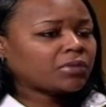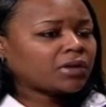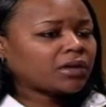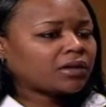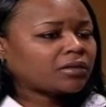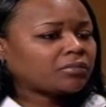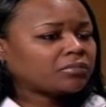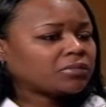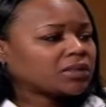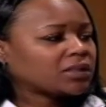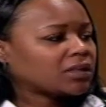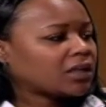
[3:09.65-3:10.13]

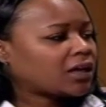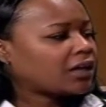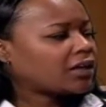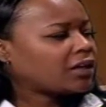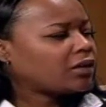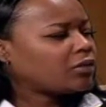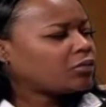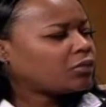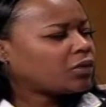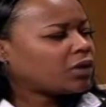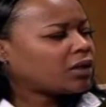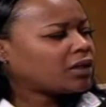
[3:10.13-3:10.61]
Uh,
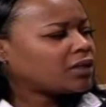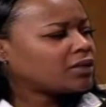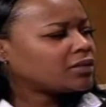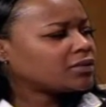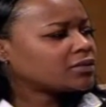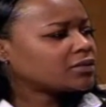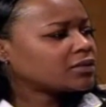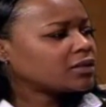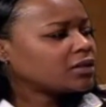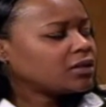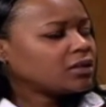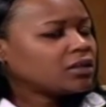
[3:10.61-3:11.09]
Milani
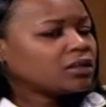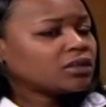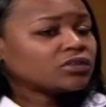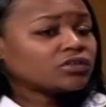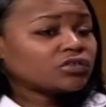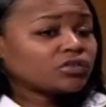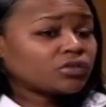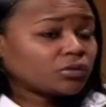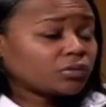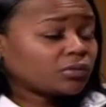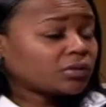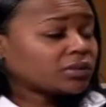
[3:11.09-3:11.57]
was
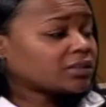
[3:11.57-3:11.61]
two